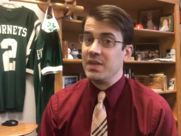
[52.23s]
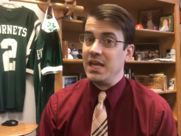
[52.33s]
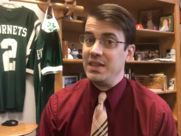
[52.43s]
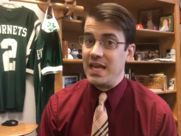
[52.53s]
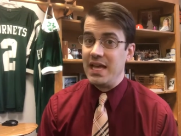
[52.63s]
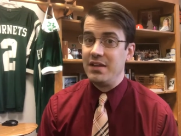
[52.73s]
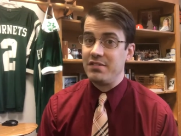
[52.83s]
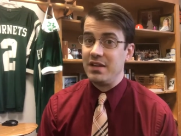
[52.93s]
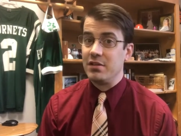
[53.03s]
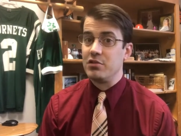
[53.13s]
and that is
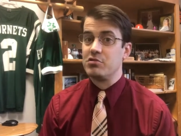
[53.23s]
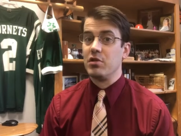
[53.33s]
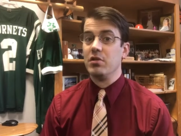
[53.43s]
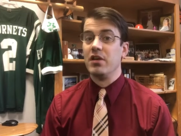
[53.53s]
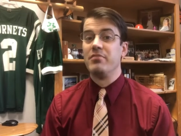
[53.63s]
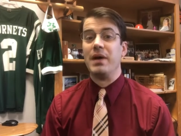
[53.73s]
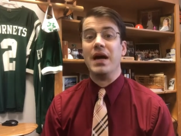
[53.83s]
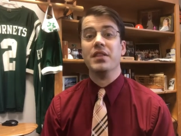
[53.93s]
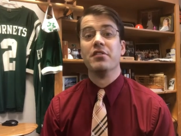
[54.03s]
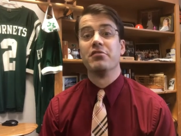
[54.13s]
in control of
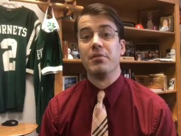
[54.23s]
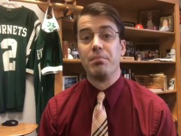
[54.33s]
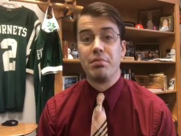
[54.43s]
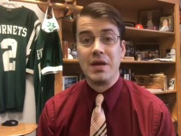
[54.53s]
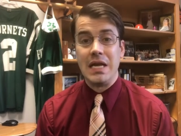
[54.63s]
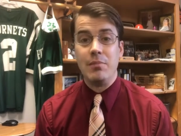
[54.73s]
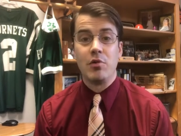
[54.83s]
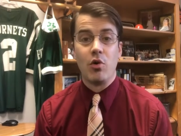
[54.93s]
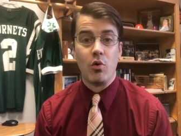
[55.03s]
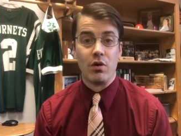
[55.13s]
by the Supreme
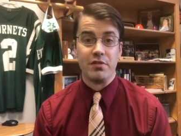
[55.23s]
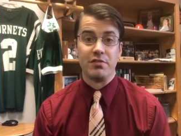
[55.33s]
Court.